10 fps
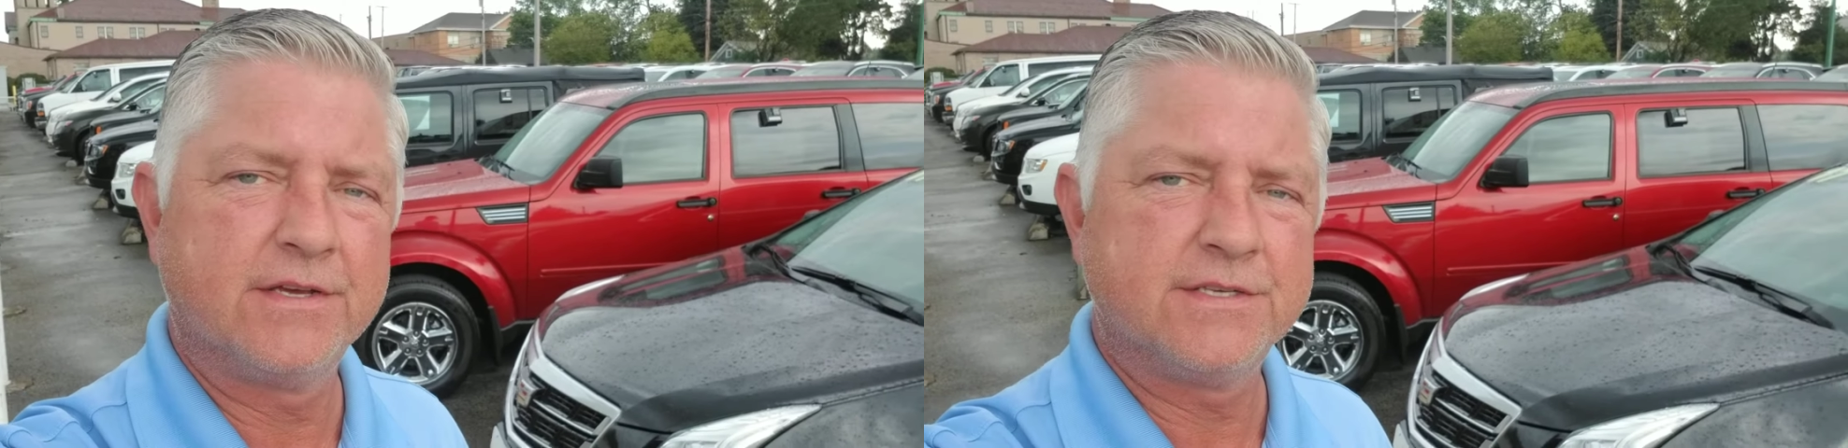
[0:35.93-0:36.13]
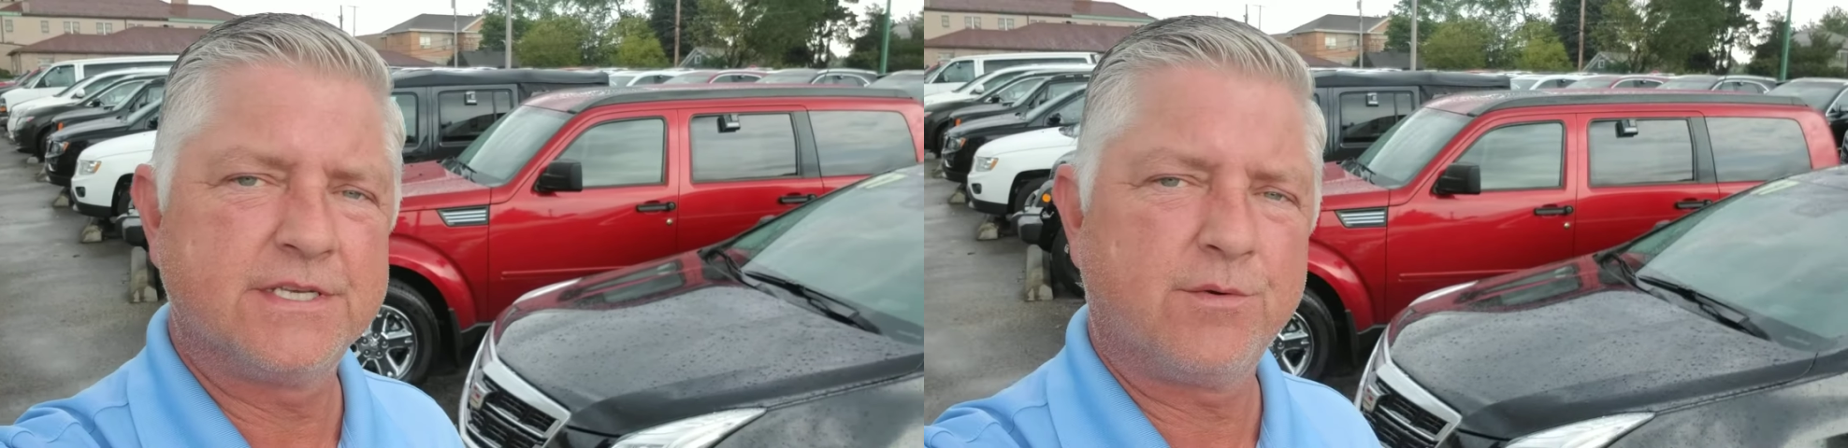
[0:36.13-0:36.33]

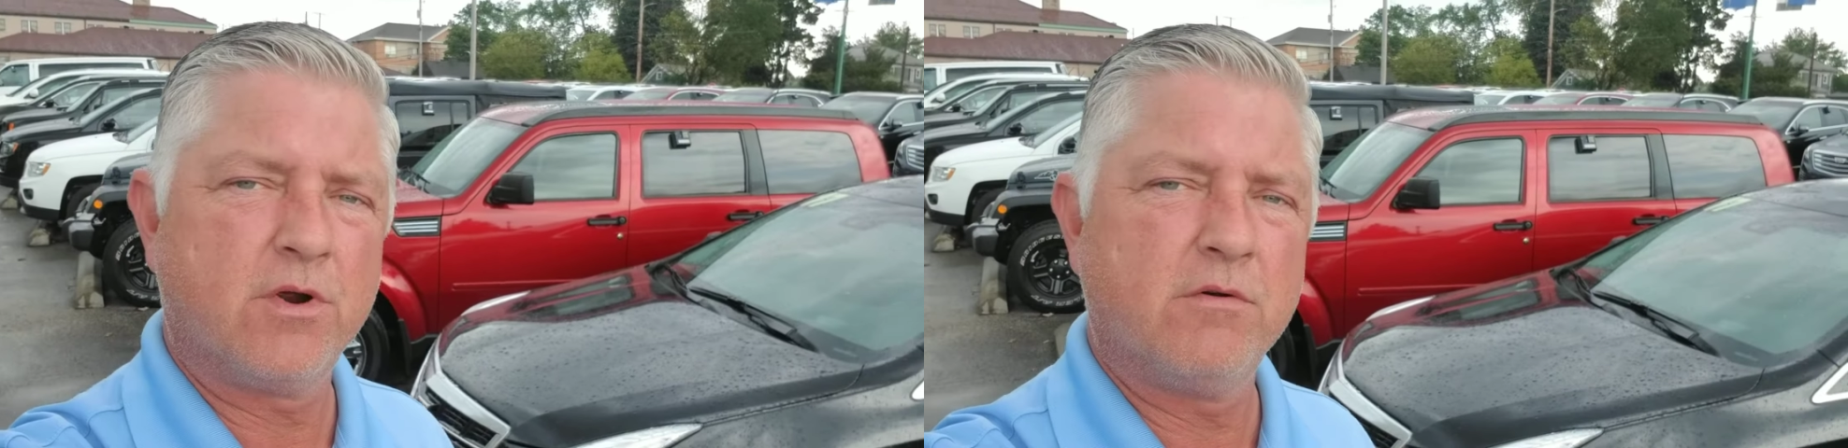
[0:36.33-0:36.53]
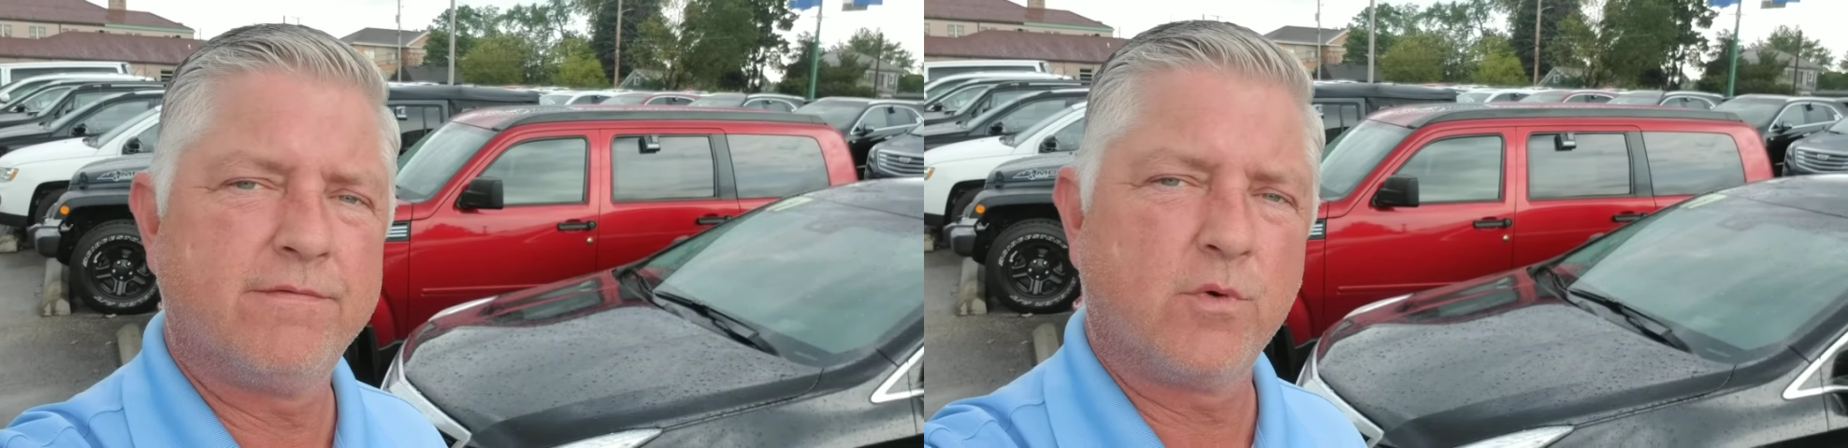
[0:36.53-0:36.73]

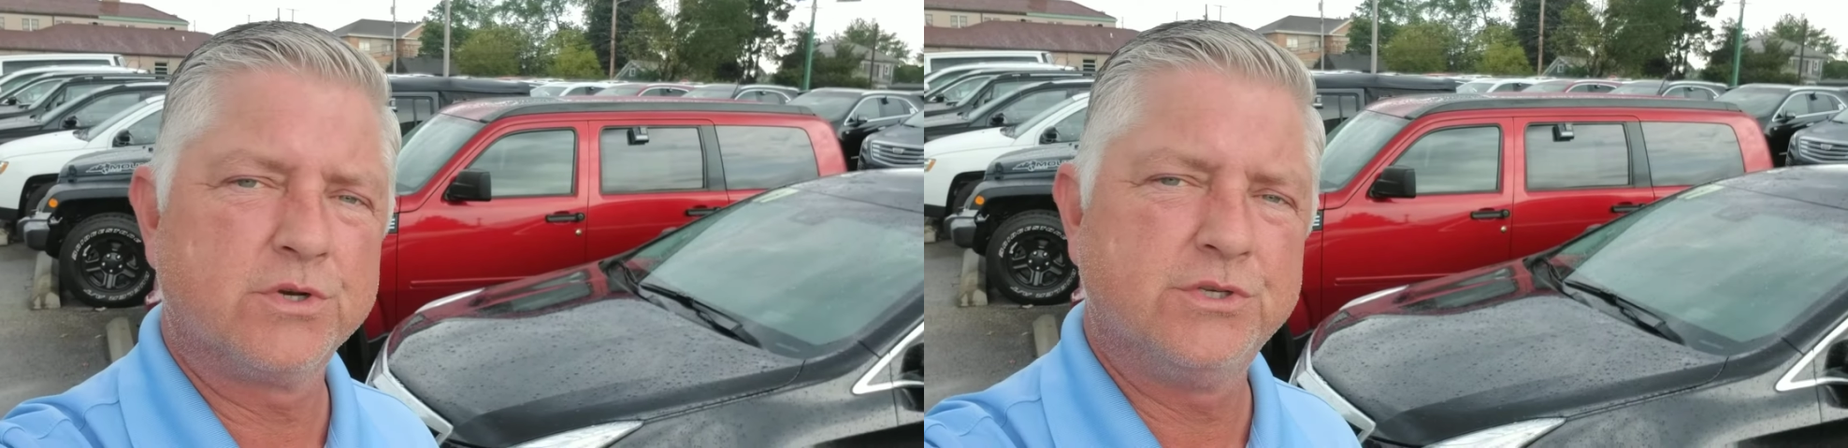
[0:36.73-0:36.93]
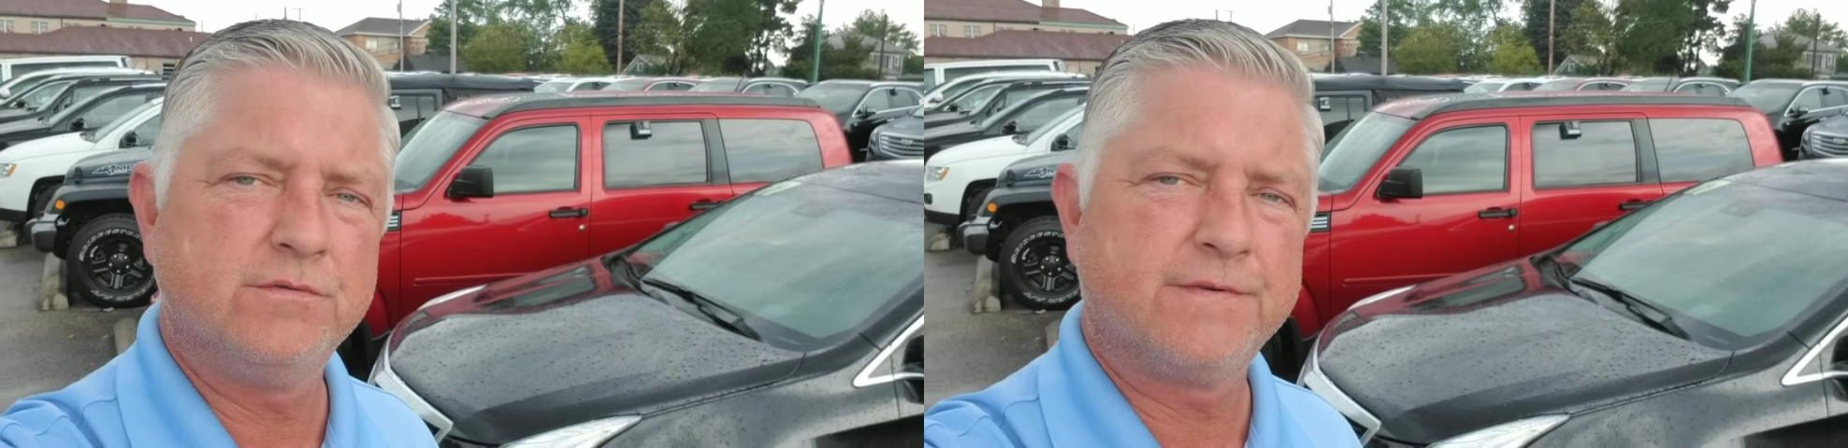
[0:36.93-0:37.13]

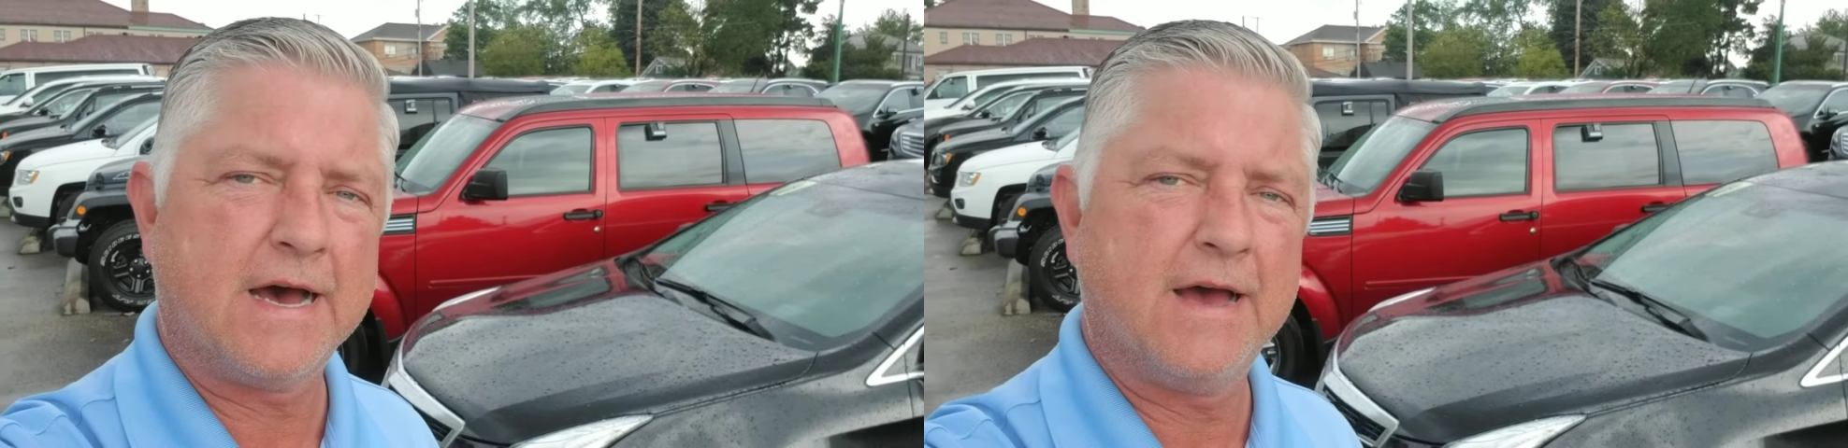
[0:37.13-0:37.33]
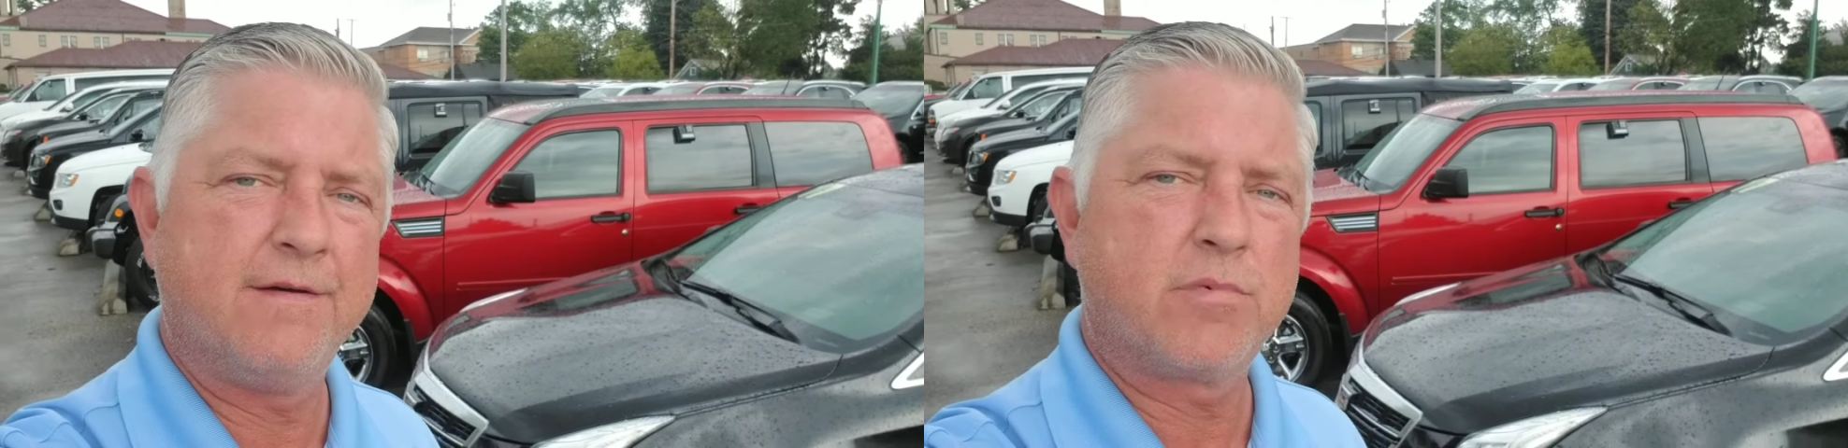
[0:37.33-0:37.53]
0425.